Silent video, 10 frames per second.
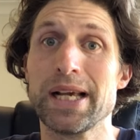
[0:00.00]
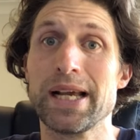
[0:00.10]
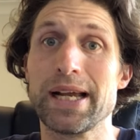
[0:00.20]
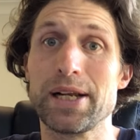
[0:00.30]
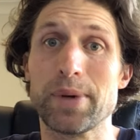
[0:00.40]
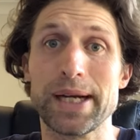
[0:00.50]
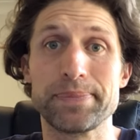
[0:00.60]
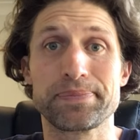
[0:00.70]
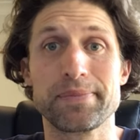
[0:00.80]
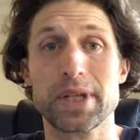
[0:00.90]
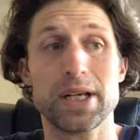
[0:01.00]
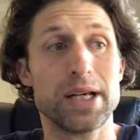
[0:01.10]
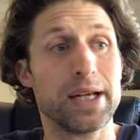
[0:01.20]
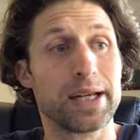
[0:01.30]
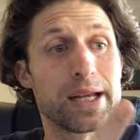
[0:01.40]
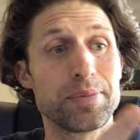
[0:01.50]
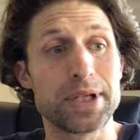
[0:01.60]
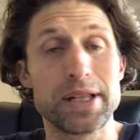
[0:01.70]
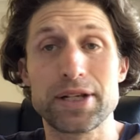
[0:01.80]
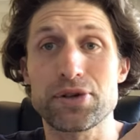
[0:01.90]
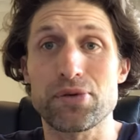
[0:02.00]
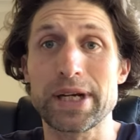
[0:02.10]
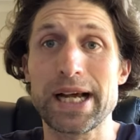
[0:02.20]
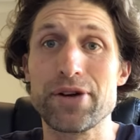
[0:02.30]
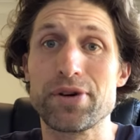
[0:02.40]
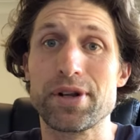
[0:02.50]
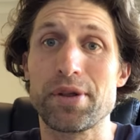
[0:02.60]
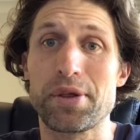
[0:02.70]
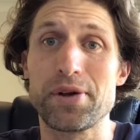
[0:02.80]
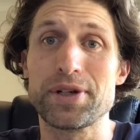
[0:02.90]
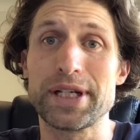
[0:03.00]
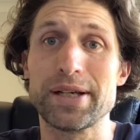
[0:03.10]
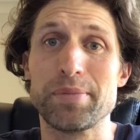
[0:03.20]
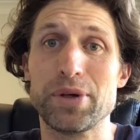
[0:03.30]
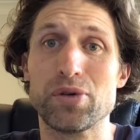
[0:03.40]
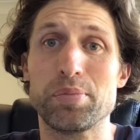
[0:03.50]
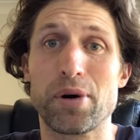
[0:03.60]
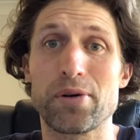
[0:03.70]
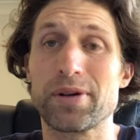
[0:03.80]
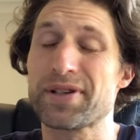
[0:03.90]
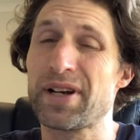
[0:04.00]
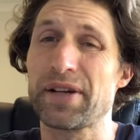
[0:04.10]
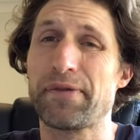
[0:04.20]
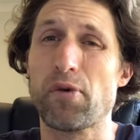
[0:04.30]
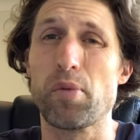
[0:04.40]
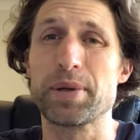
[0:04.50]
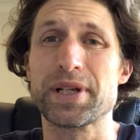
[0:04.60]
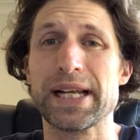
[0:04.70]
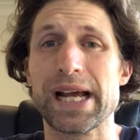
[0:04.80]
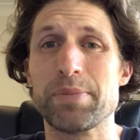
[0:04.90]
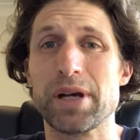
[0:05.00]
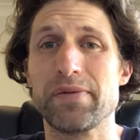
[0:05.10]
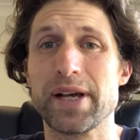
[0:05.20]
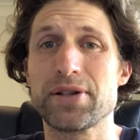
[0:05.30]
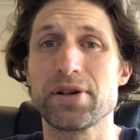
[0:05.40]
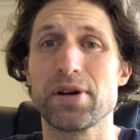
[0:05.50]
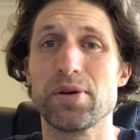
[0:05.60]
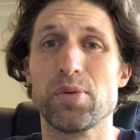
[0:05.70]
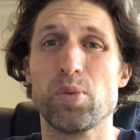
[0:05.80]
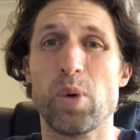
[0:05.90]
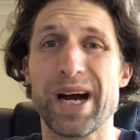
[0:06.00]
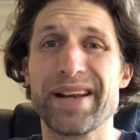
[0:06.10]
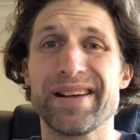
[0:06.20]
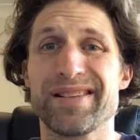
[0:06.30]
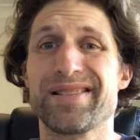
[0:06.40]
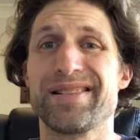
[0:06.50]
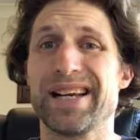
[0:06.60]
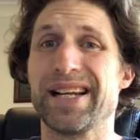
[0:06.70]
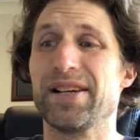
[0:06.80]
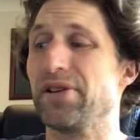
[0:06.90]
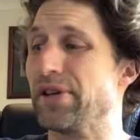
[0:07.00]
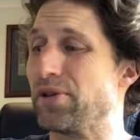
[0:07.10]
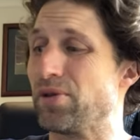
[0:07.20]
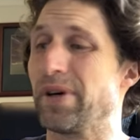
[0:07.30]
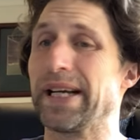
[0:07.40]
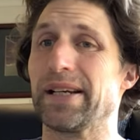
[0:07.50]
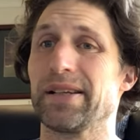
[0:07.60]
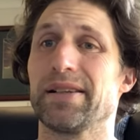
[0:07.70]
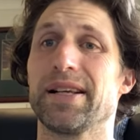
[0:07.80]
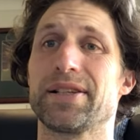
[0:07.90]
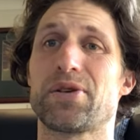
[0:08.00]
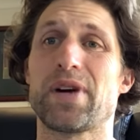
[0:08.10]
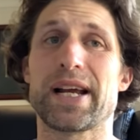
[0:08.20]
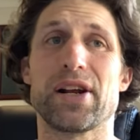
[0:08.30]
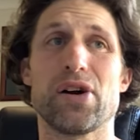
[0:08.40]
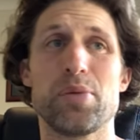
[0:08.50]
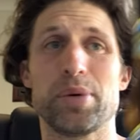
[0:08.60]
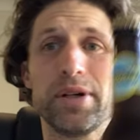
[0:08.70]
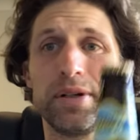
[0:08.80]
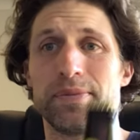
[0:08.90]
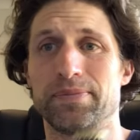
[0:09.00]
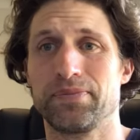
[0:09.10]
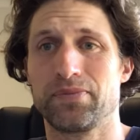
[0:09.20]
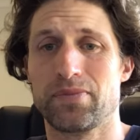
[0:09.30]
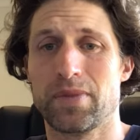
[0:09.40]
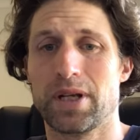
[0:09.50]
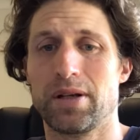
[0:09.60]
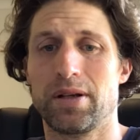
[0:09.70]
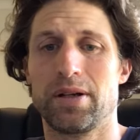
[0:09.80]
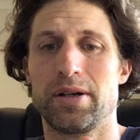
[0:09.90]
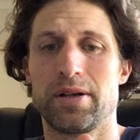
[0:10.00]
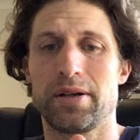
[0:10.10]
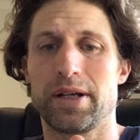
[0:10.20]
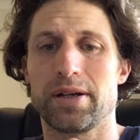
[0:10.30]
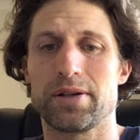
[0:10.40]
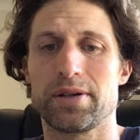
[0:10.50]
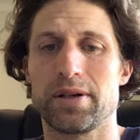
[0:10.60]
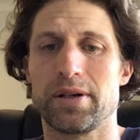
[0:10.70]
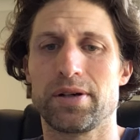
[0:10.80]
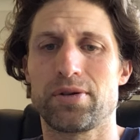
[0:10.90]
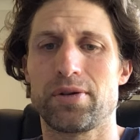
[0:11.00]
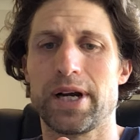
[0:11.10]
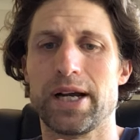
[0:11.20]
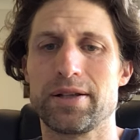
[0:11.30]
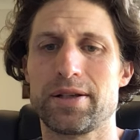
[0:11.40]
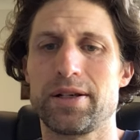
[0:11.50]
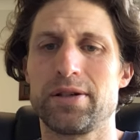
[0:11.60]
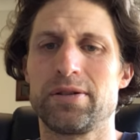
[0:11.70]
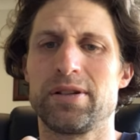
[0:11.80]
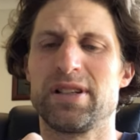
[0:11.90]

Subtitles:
Anyway, comes in this 330ml bottle. It's only 4% ABV, so one standard drink. Let's crack it open. I think it's a crown seal.